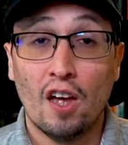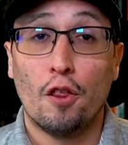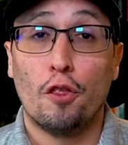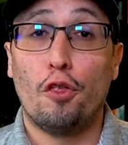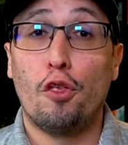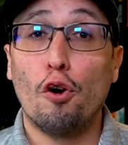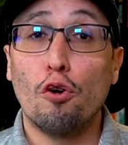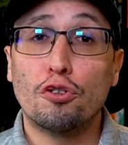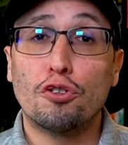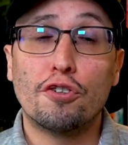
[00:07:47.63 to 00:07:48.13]

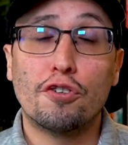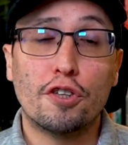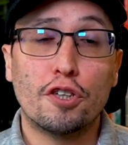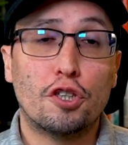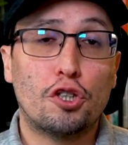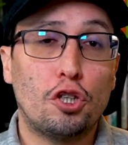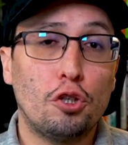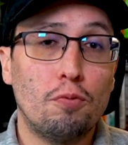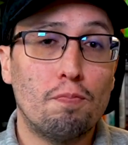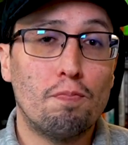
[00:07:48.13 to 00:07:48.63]
Those are the
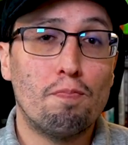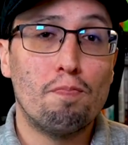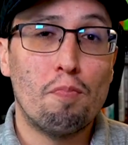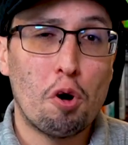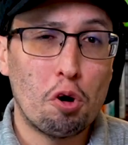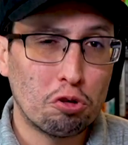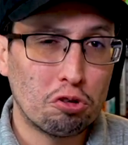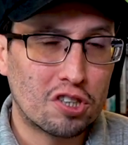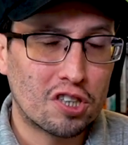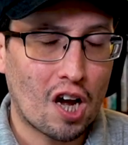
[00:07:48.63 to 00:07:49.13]
two
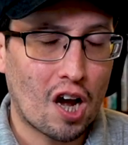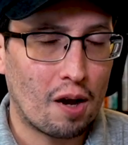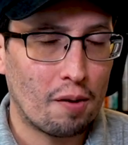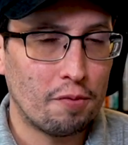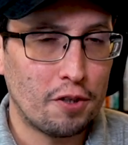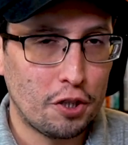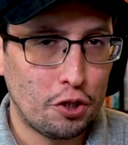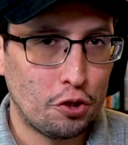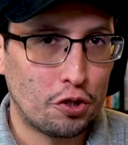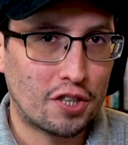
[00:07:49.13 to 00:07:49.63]
most
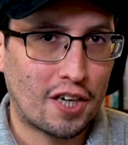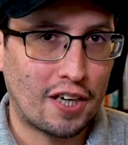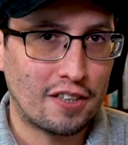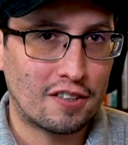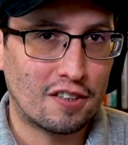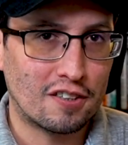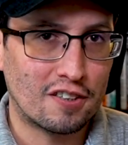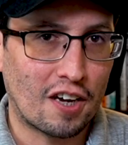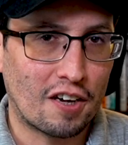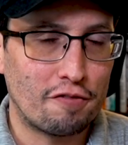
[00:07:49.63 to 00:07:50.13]
common use
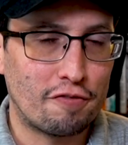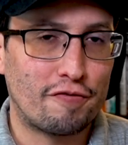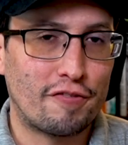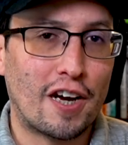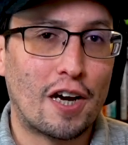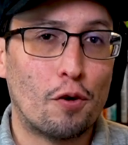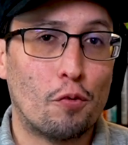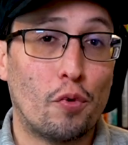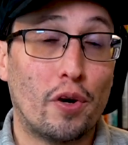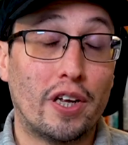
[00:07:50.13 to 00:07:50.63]
cases I've
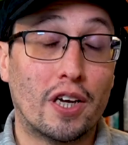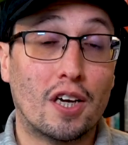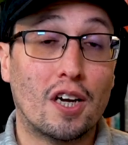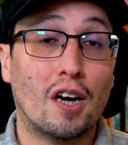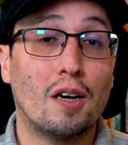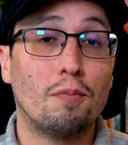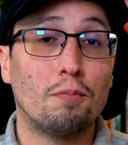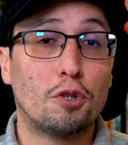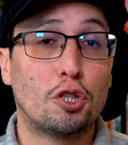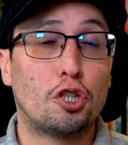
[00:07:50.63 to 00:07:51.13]
found when it
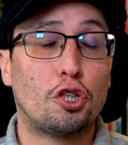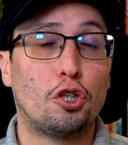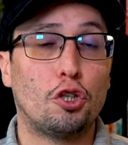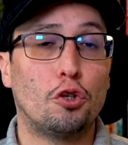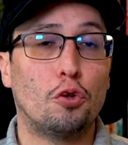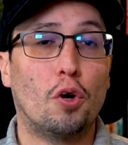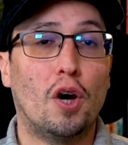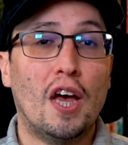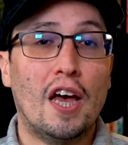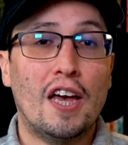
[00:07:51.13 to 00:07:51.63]
comes
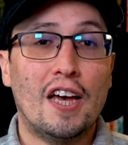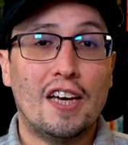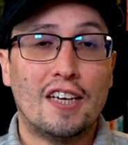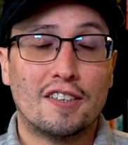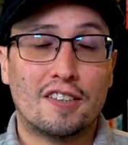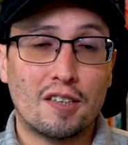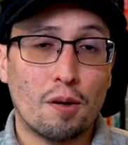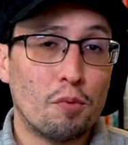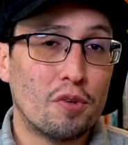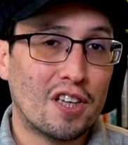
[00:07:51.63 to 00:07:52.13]
to
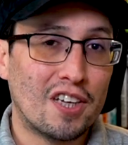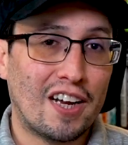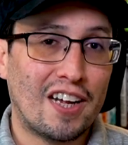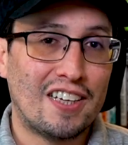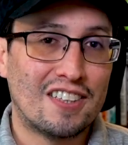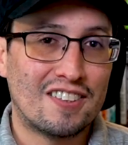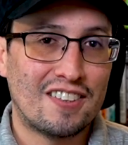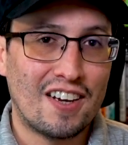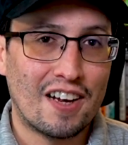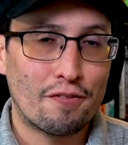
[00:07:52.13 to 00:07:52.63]
someone that
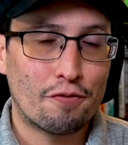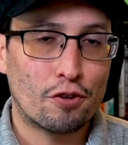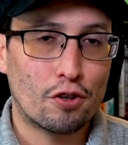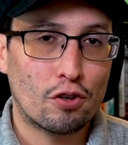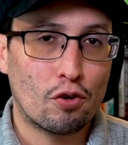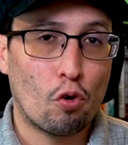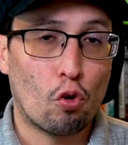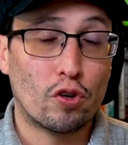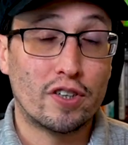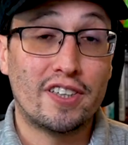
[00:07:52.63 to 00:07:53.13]
has
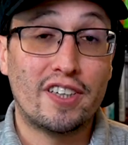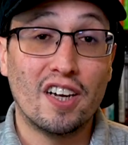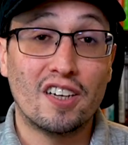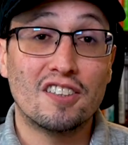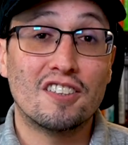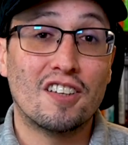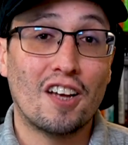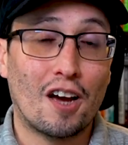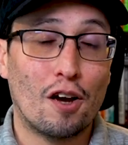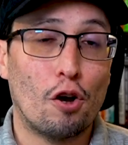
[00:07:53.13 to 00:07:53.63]
never or
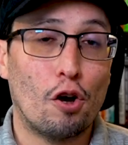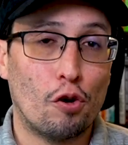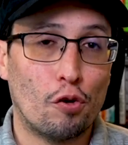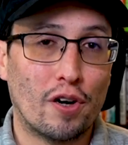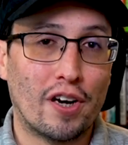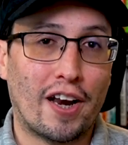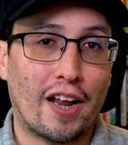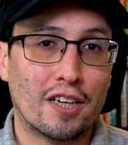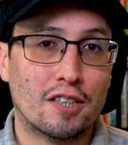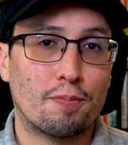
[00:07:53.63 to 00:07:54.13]
does not own
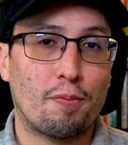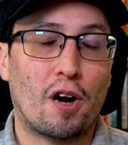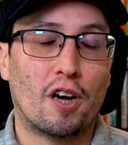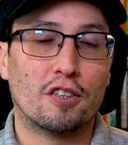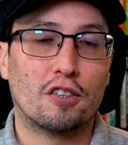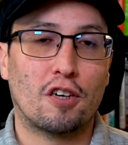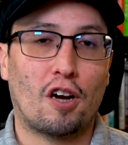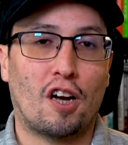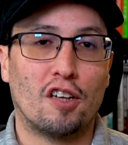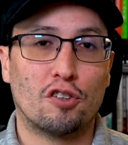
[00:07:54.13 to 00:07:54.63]
an
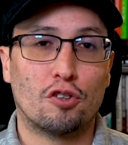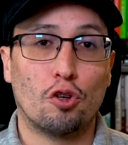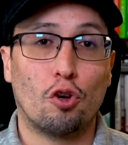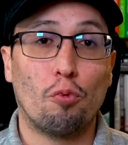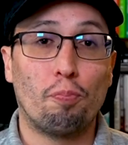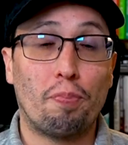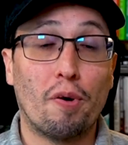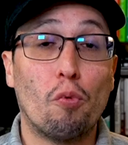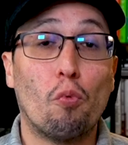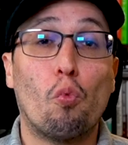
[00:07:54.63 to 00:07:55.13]
Xbox console
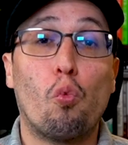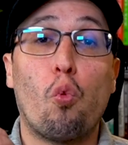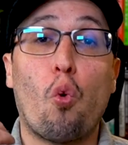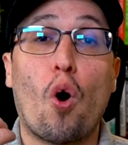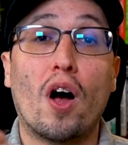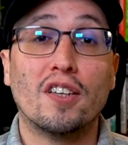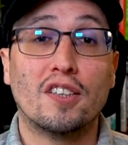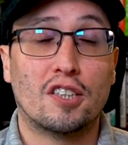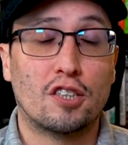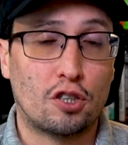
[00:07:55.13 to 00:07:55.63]
but
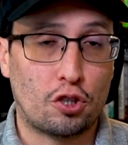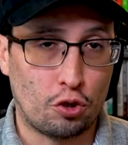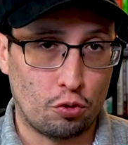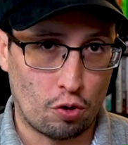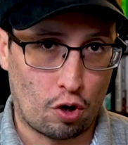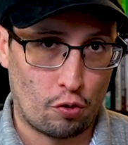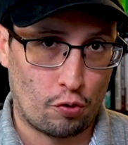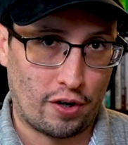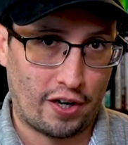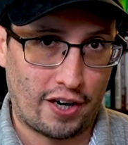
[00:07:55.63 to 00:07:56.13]
wants to
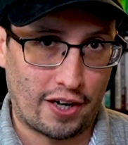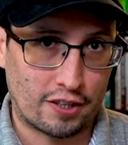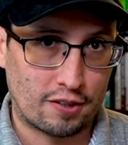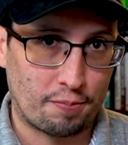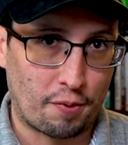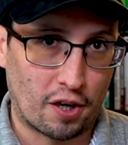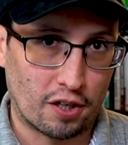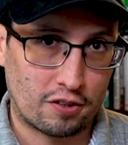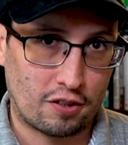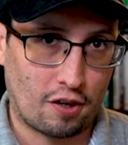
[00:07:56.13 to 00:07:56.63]
own an
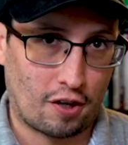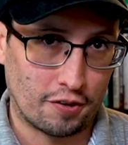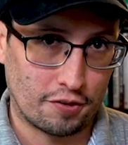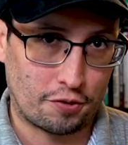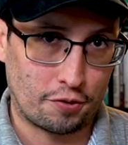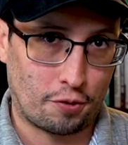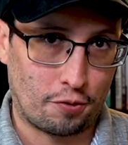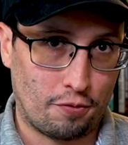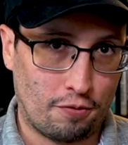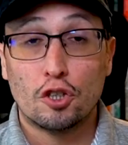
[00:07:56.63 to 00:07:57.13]
Xbox
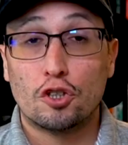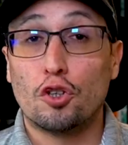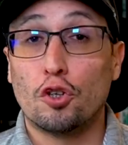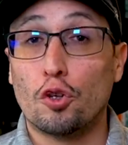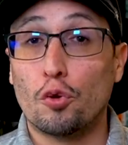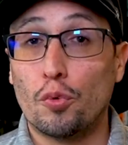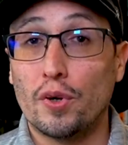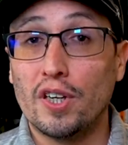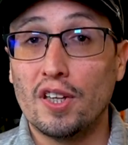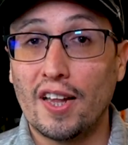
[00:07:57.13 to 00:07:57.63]
console. So
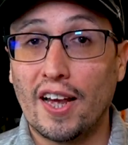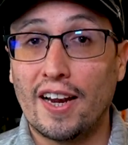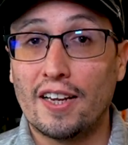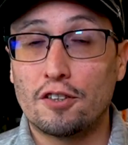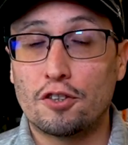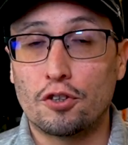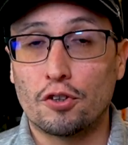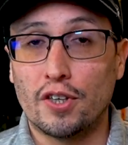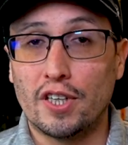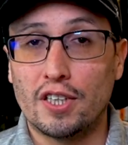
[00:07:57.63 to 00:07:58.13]
the real
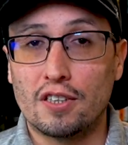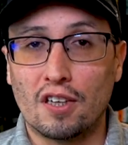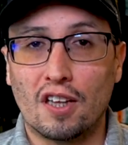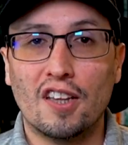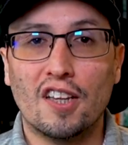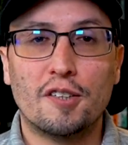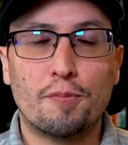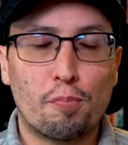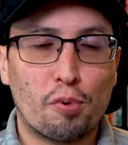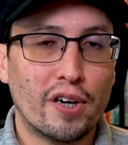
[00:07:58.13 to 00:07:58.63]
answer is,
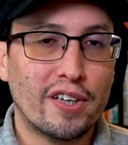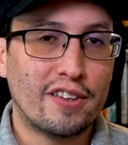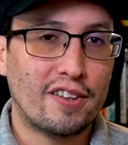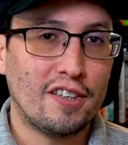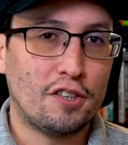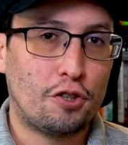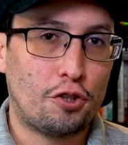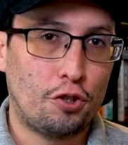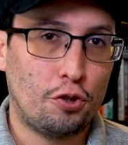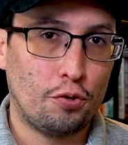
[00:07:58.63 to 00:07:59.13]
let's break
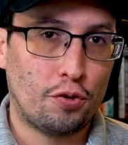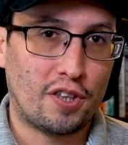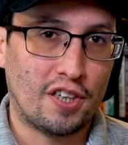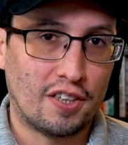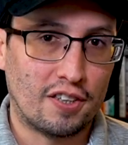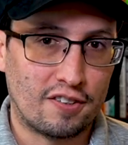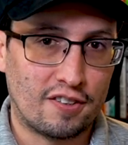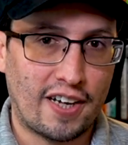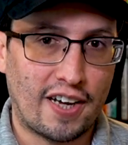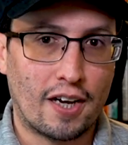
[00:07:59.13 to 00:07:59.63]
these two
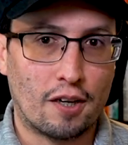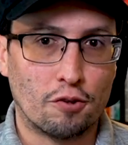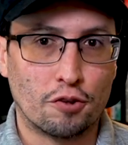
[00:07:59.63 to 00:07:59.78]
things down.